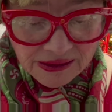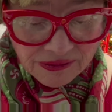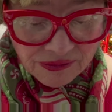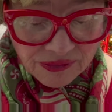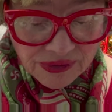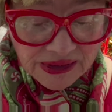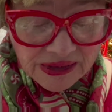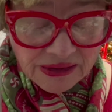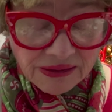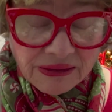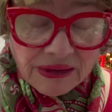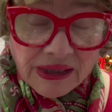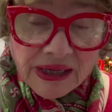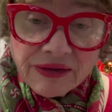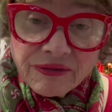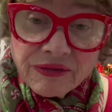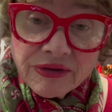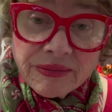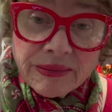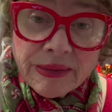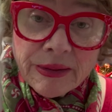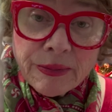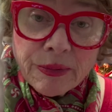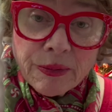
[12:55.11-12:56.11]
Well, I
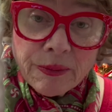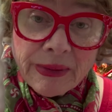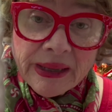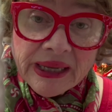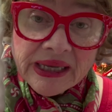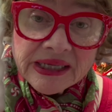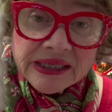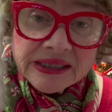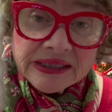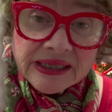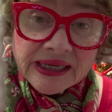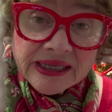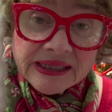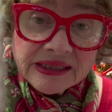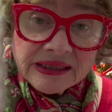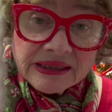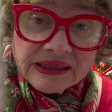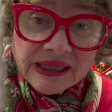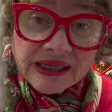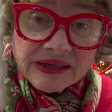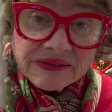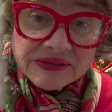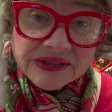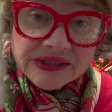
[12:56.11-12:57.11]
remember back in
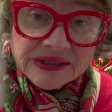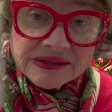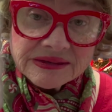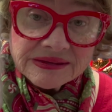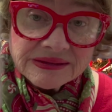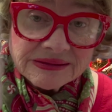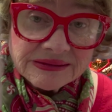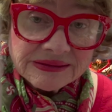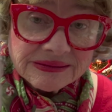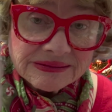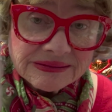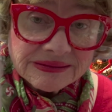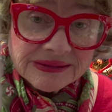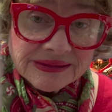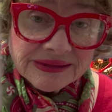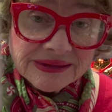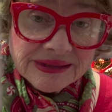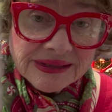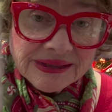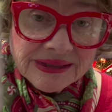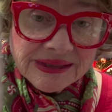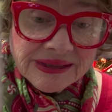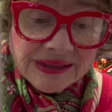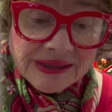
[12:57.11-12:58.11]
9/11
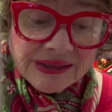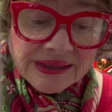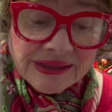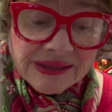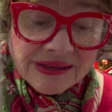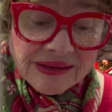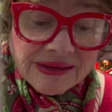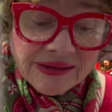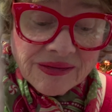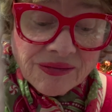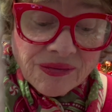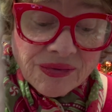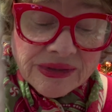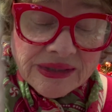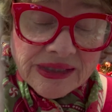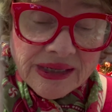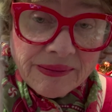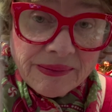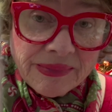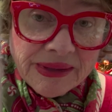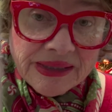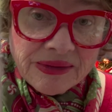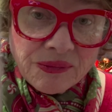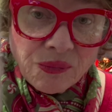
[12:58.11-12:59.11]
when I
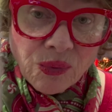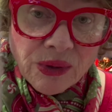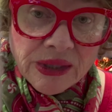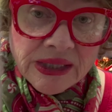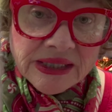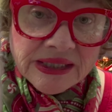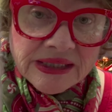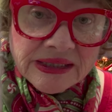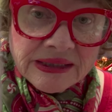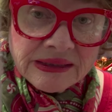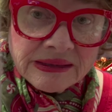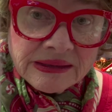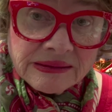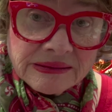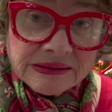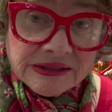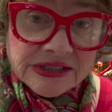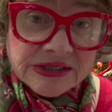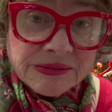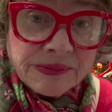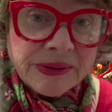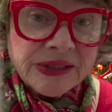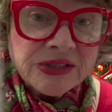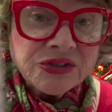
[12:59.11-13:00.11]
made one
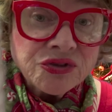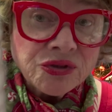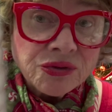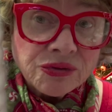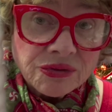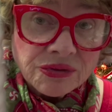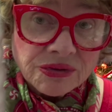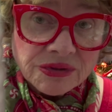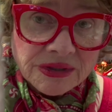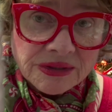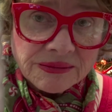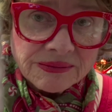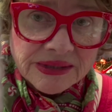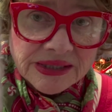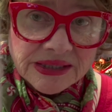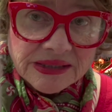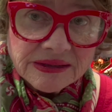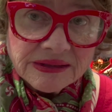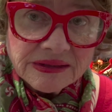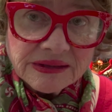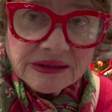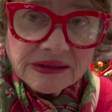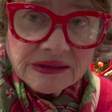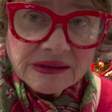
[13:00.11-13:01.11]
special ornament
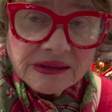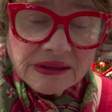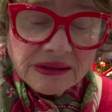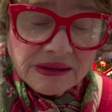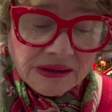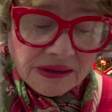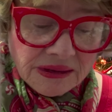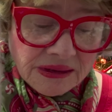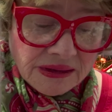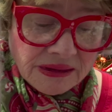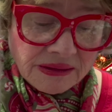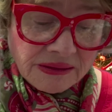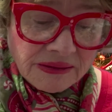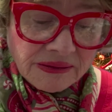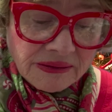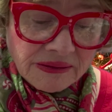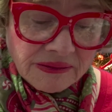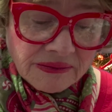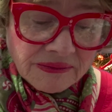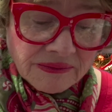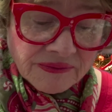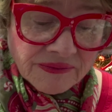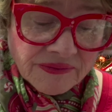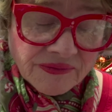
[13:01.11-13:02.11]

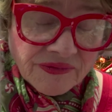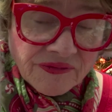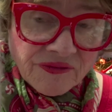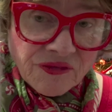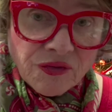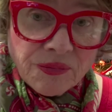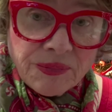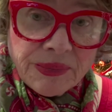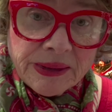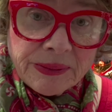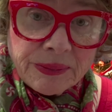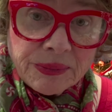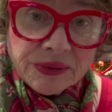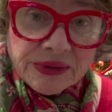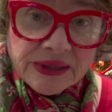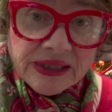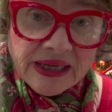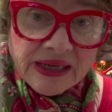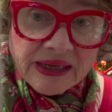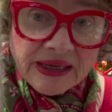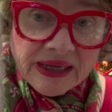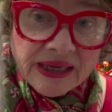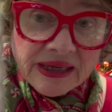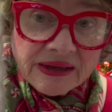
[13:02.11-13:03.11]
for people to
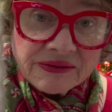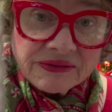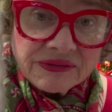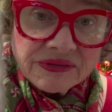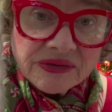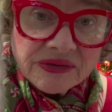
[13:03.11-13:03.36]
have,